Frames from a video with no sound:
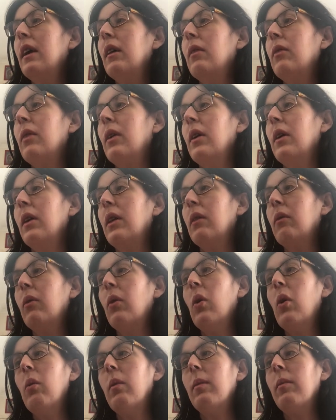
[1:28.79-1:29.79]
for the
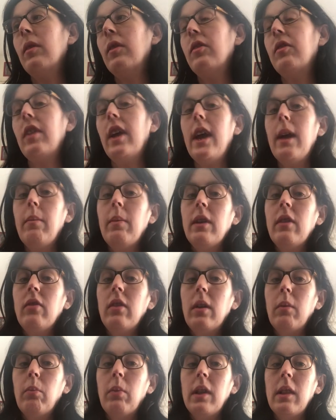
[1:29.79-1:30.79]
Raw Women's
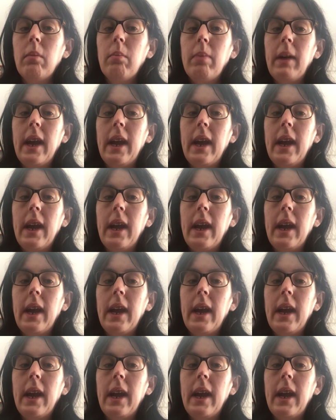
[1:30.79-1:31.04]
Championship with